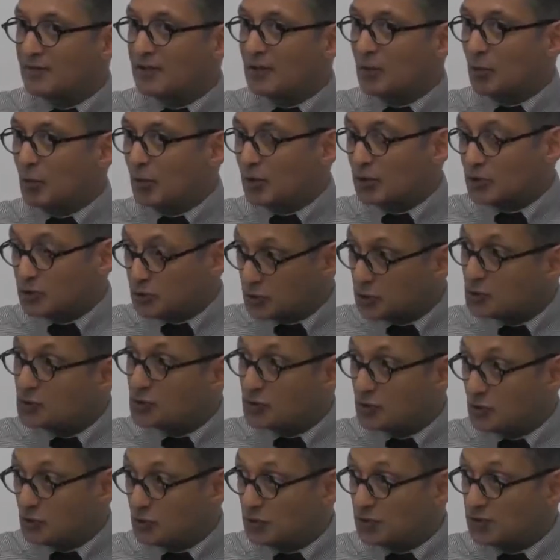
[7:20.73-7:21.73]
one or two
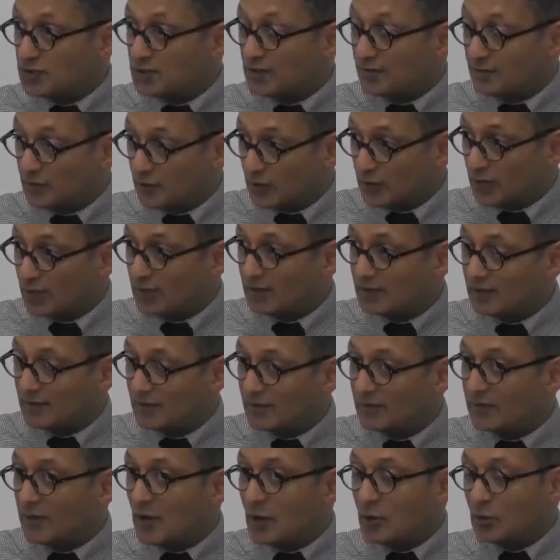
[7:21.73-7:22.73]
students have got it,
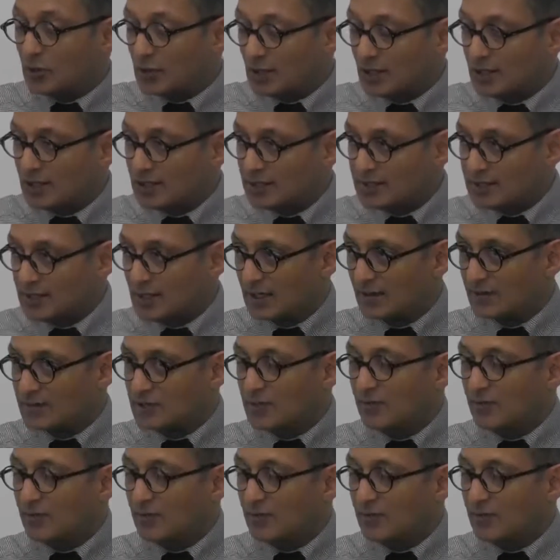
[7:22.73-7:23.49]
the whole class have.